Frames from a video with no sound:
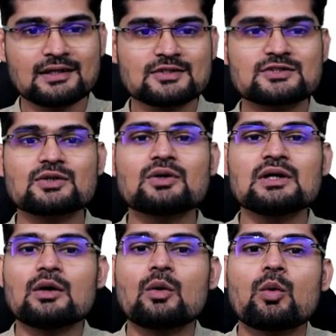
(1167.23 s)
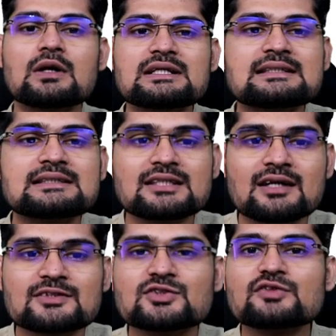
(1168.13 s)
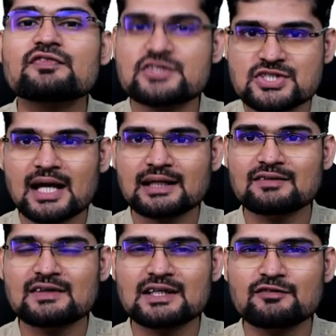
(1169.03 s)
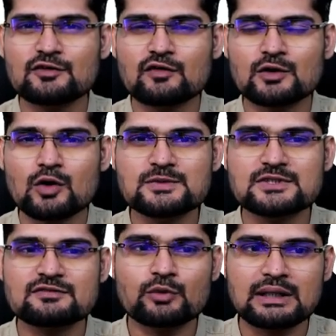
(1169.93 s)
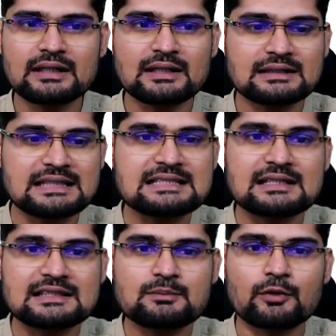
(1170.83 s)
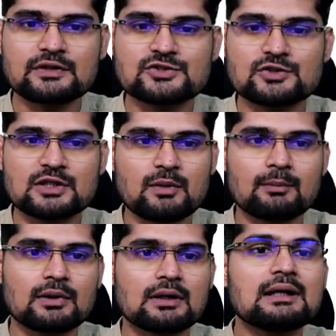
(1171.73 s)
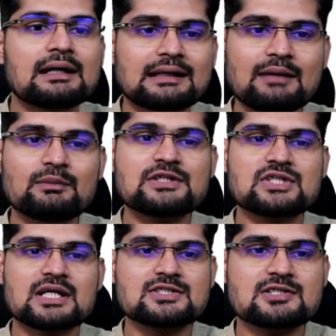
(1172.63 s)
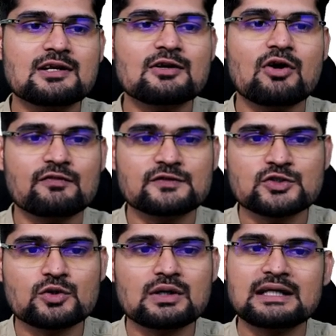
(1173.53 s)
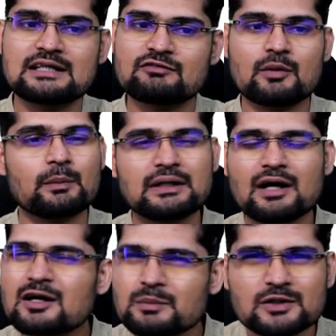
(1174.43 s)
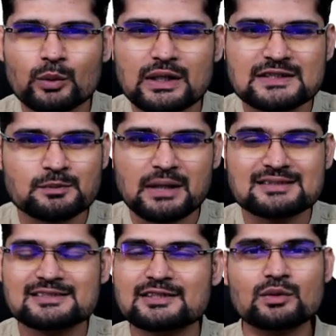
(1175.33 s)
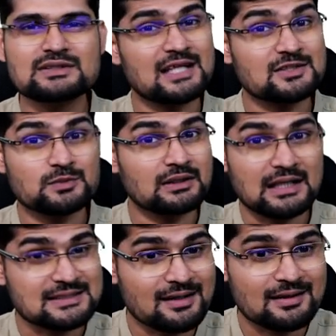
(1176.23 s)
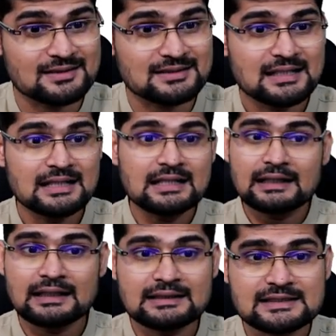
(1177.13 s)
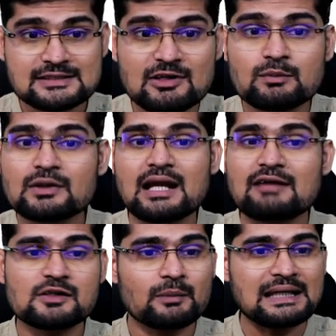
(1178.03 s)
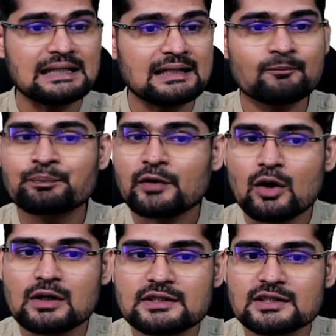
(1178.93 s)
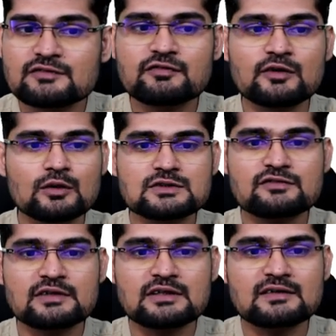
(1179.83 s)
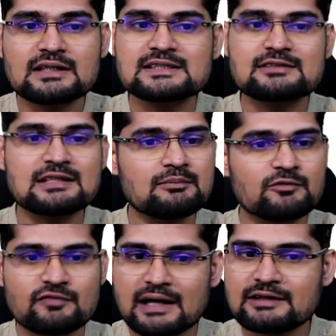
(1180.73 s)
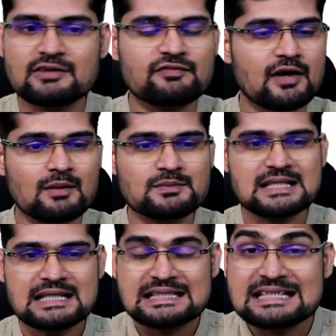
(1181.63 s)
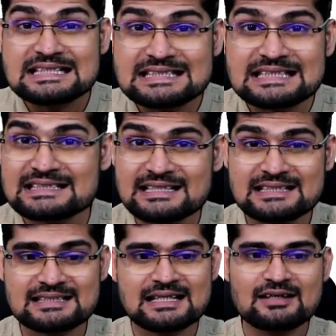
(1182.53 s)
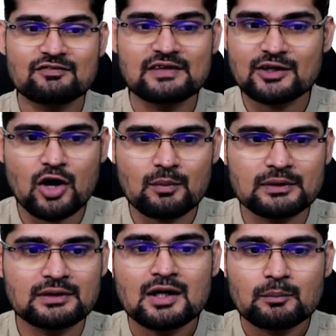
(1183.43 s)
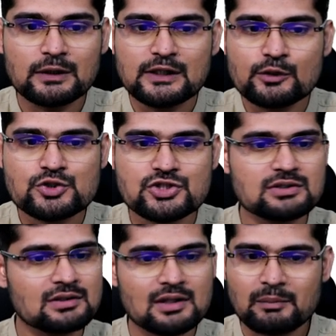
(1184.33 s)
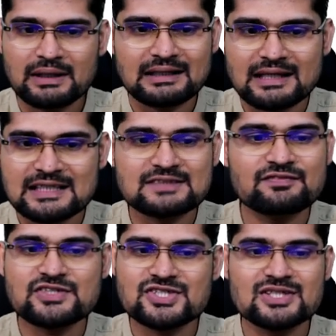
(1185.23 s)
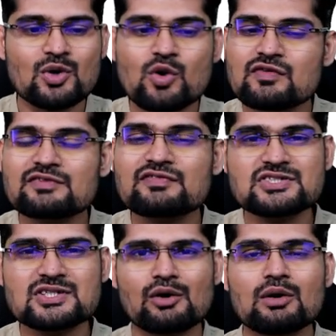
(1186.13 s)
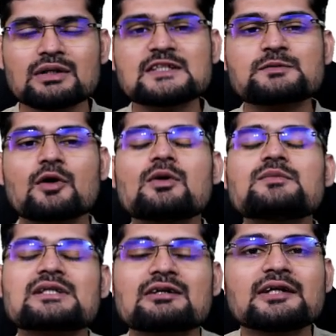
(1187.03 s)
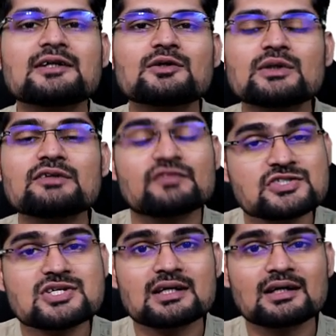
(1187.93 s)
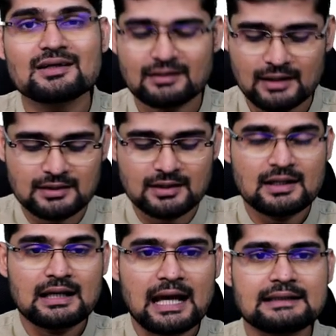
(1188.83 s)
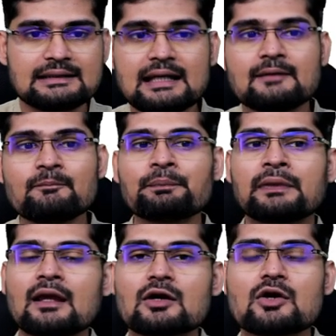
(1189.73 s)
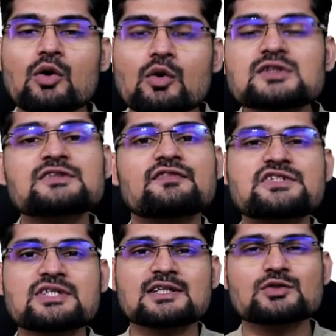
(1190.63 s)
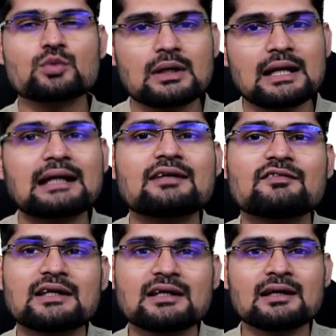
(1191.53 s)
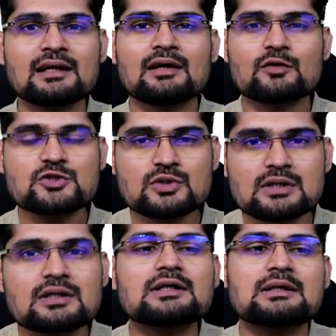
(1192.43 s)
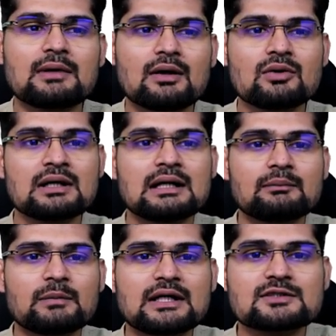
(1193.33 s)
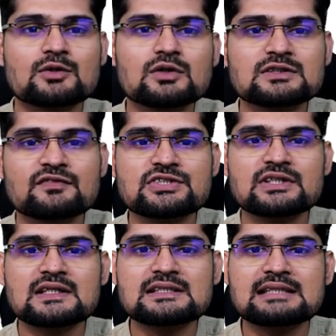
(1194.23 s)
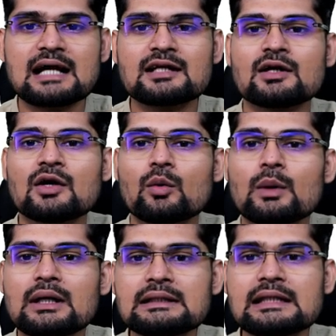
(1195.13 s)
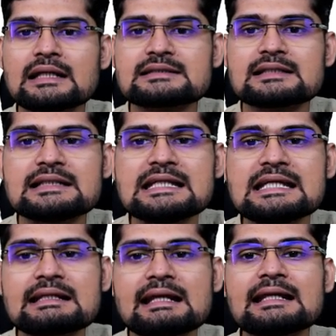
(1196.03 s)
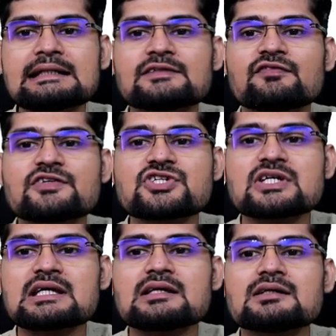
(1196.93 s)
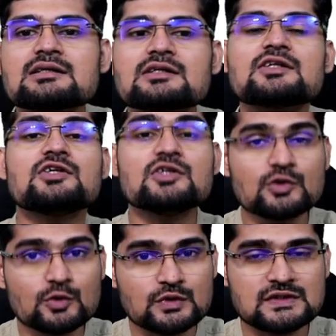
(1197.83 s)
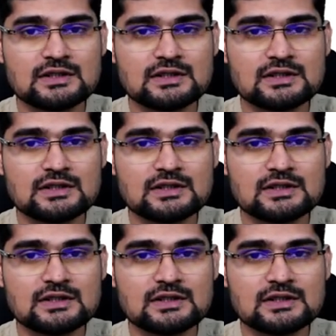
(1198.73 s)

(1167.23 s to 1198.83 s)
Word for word: So, what is the threats to fishing activity if you want to observe quickly? These are the points to remember. Climate change, runoff, shoreline development, urban waste, plastic waste has been hazardous, in-stream gravel mining, altered flows of river and stream, factory farms, diseases, very common, pollution, mechanized fishing, overfishing, all these problems are related to the fishing, right? And then ghost fishing is one activity we should learn about, because ghost fishing is that when there is a derelict fishing gear used.